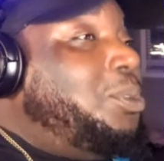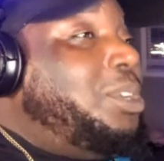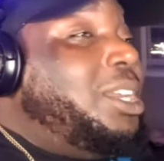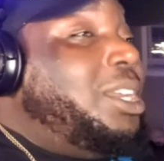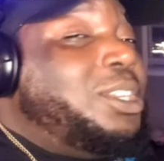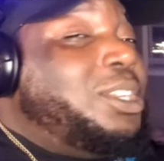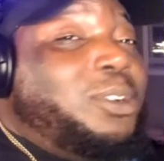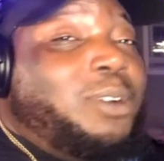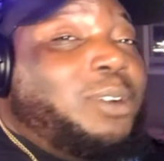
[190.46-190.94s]
to
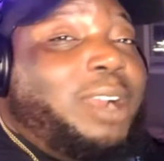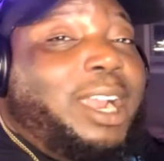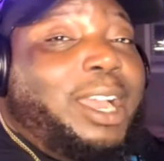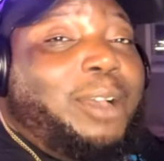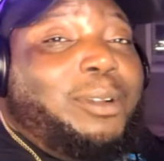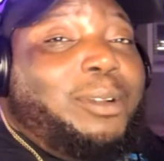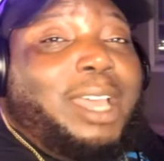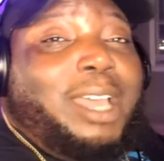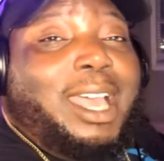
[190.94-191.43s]
hit the ground.
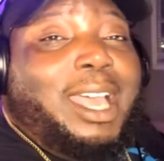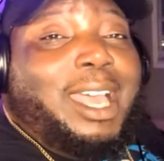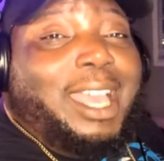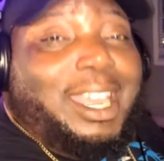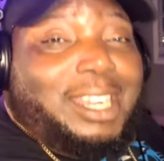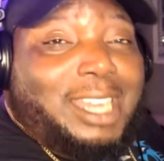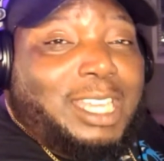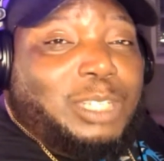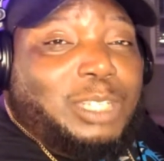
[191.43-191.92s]

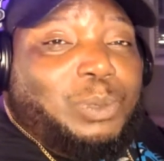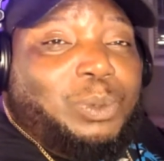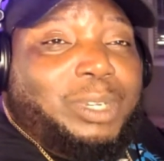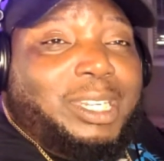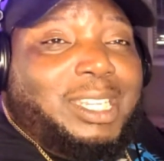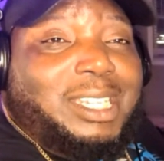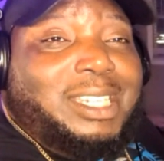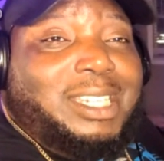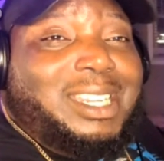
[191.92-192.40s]
And that's what
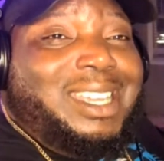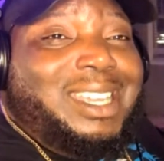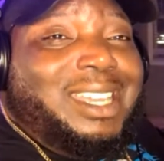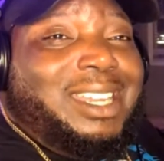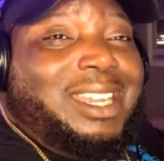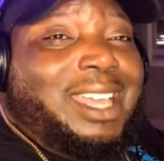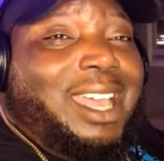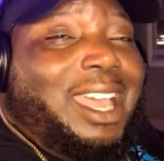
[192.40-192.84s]
he did.